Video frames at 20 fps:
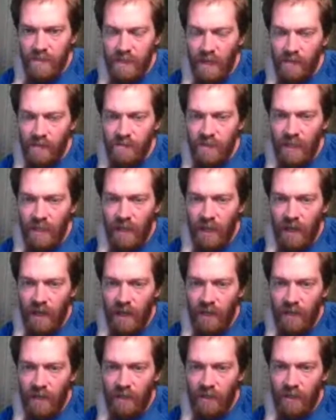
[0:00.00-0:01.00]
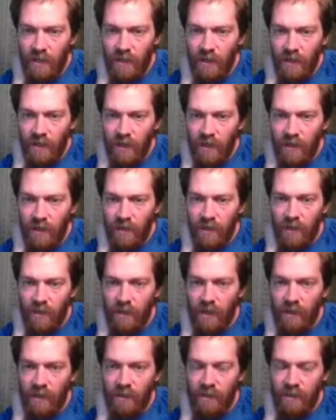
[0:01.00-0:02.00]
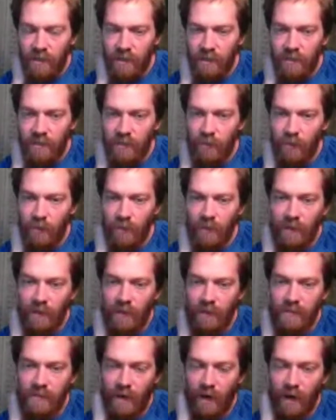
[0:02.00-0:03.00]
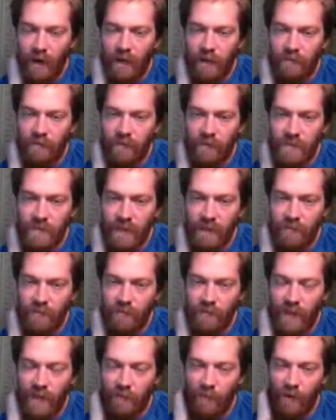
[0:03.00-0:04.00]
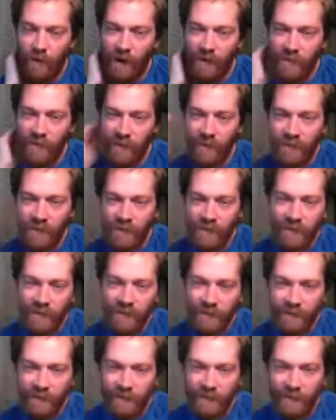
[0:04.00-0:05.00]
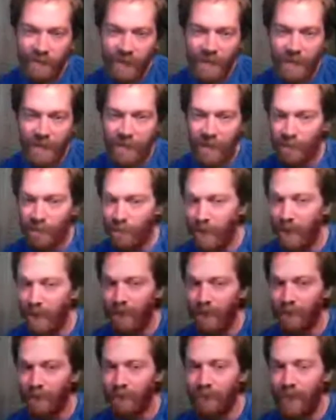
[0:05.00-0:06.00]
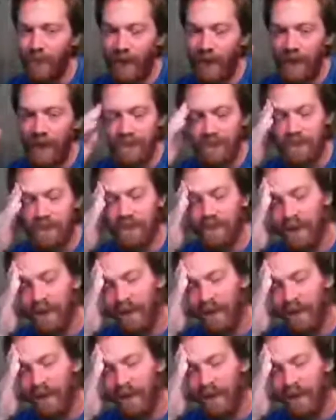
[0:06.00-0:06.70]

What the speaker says: sounds like Yin Hui. Sorry if I'm saying your name wrong. I think I've met you at